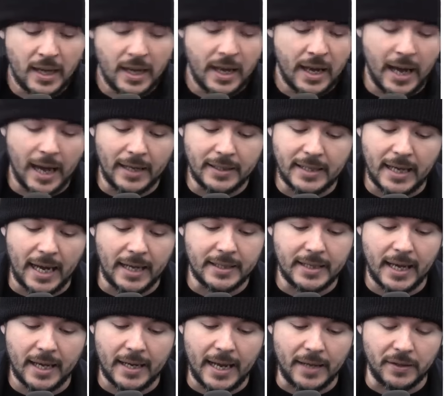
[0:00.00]
I, I
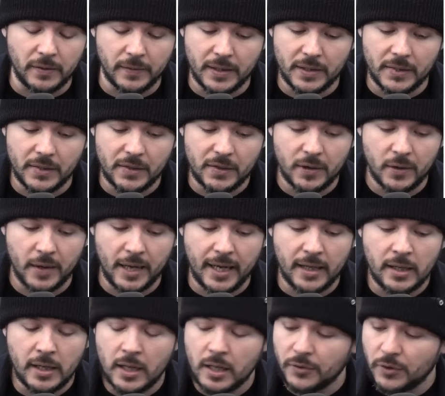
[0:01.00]
can't handle this. Okay.
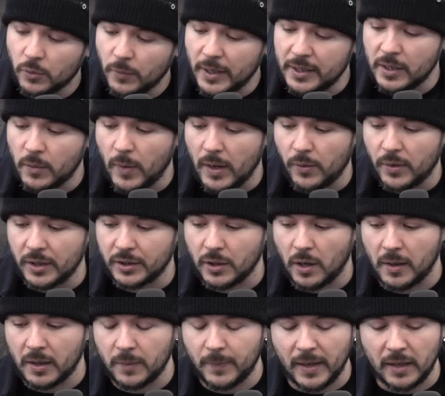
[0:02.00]
The reason why I want to
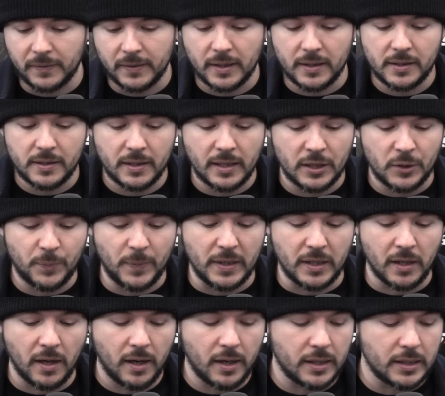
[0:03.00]
talk about this is
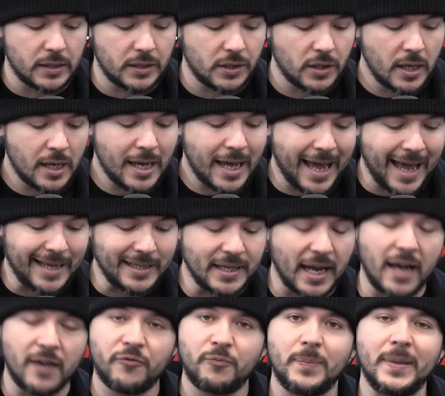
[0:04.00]
because as
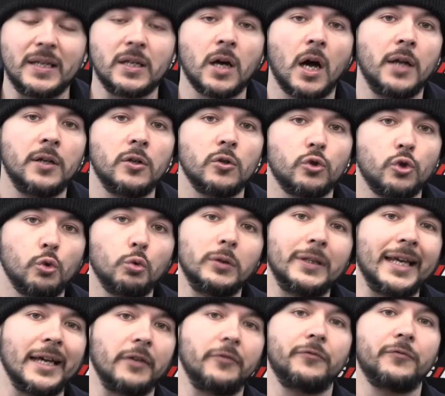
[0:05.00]
I've begun to
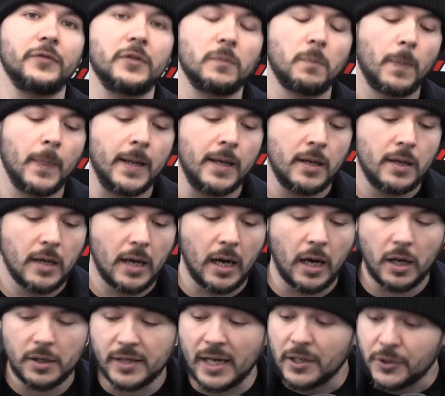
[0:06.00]
lift,
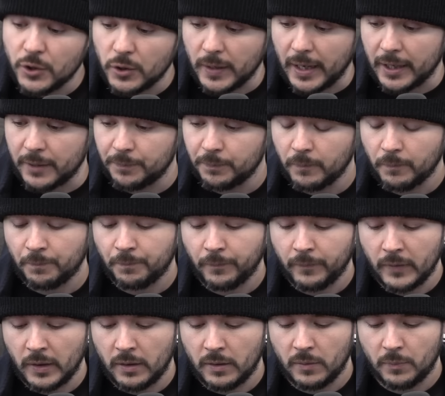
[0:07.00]
uh, yesterday,
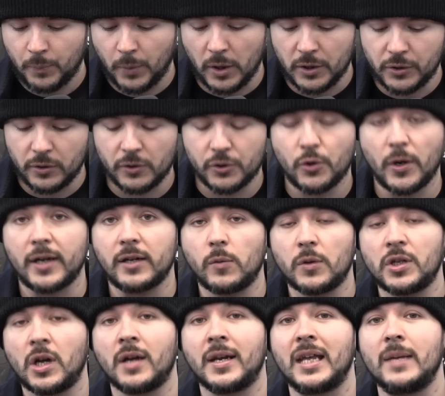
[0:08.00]
personal trainer
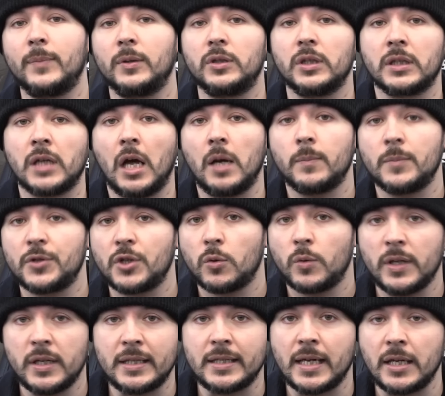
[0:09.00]
was unable to come. So when
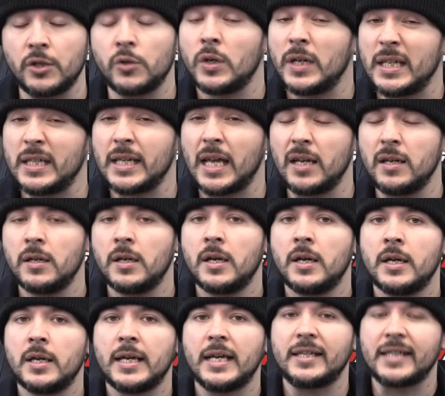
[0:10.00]
he said, you know what he said?
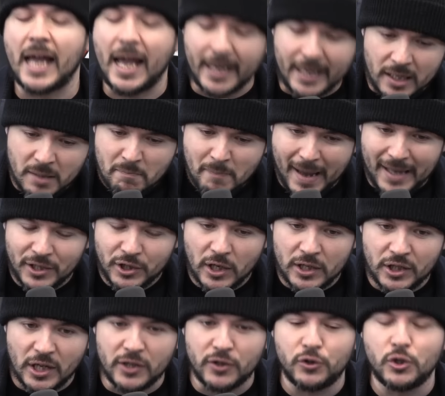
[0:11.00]
He said, I get a message
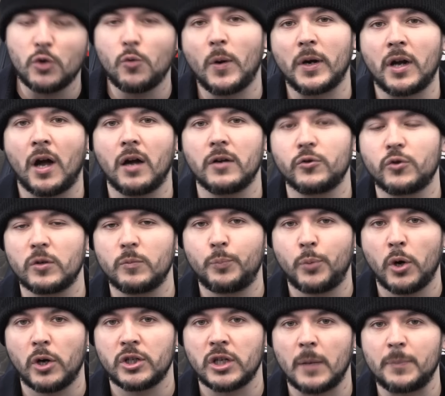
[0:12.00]
says do 100
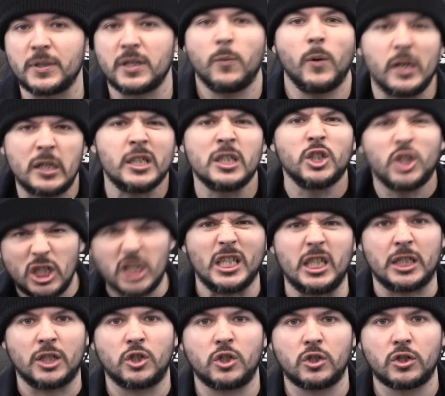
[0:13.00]
push-ups. And I went,
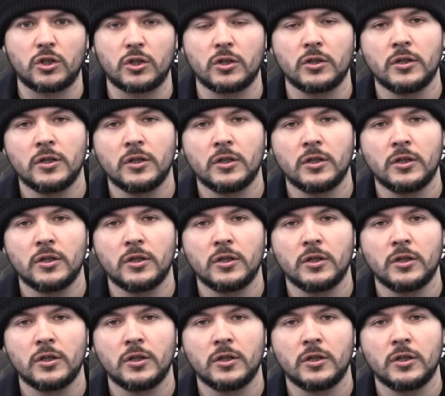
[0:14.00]
yes.